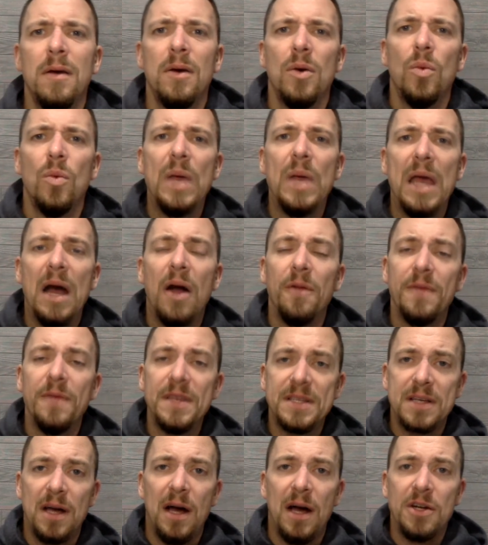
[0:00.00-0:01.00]
We held
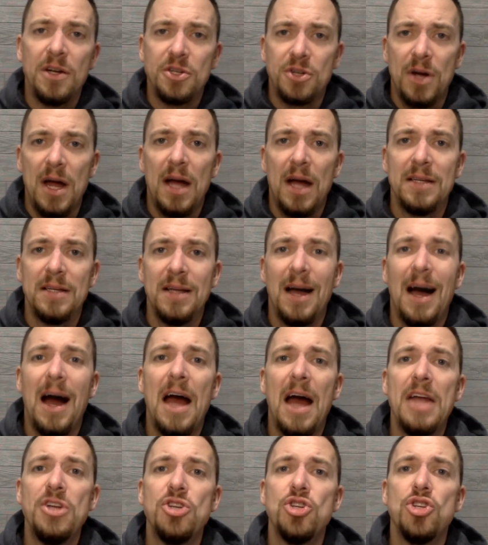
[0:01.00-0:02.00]
this contract.
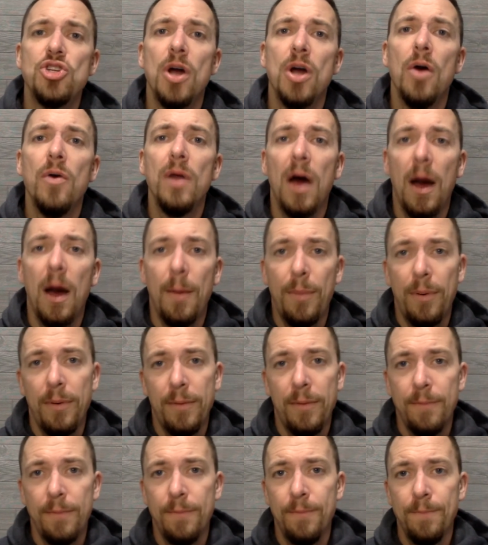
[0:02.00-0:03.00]
I showed up.
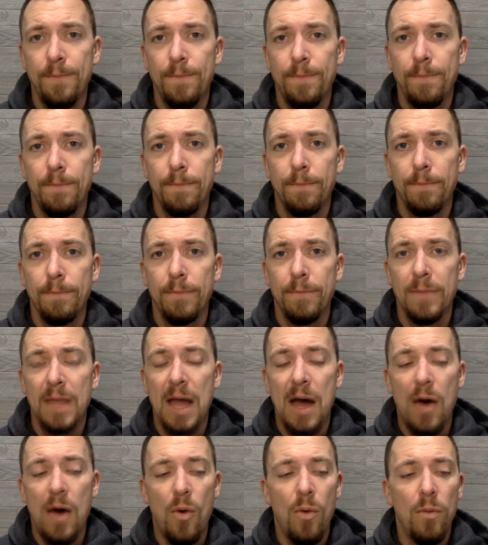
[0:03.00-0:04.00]

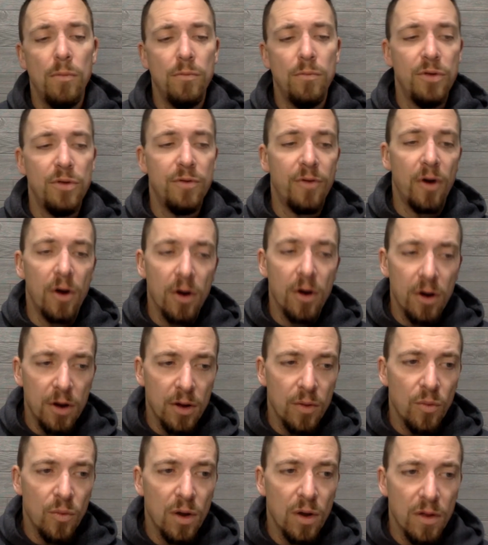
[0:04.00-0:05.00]
Now, you've
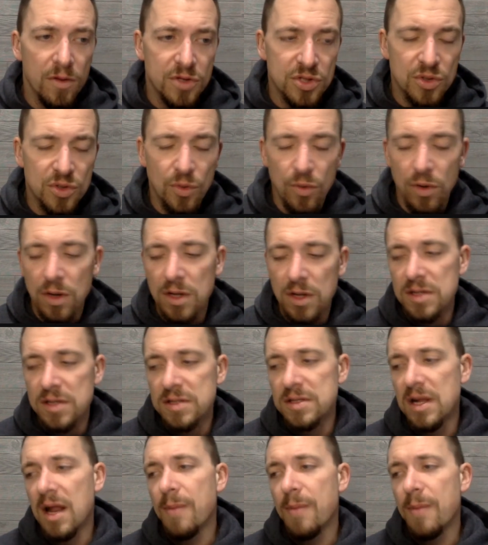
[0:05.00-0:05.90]
heard one of the stories that I